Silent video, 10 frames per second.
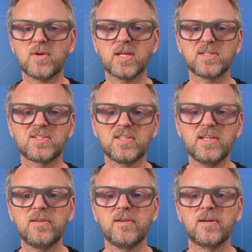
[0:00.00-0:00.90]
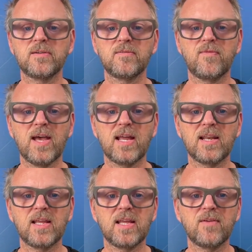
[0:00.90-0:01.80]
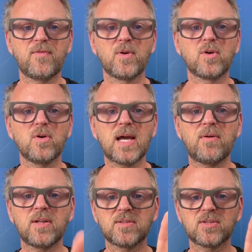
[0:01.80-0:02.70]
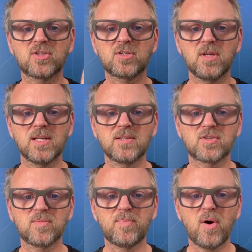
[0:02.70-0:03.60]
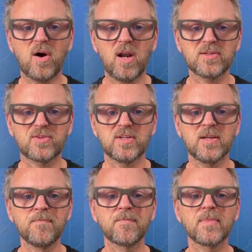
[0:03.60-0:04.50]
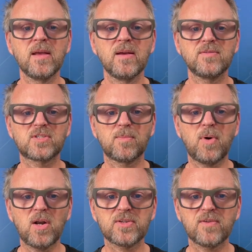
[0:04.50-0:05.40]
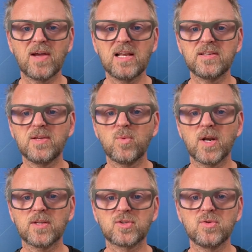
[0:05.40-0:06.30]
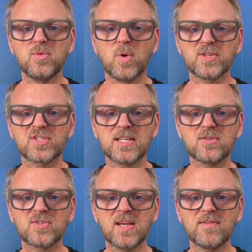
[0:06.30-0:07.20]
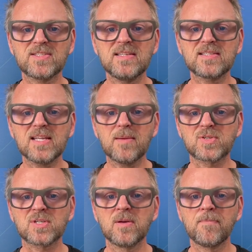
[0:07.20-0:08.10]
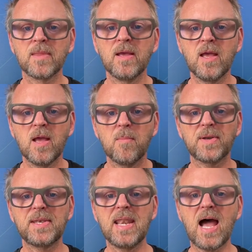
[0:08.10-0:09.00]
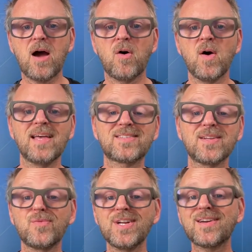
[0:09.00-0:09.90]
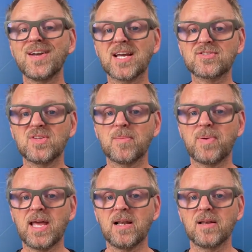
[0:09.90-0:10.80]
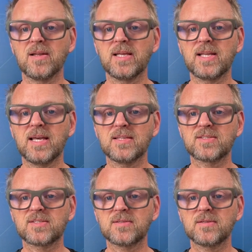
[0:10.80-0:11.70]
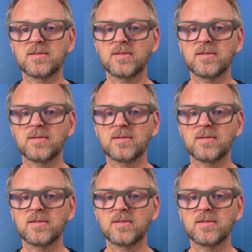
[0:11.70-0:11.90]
you can see here that if you go down in, this, in the topology, the topology for LED 1 and 2 was set to 17 steps. But now, as it reconnects to the panel, it has...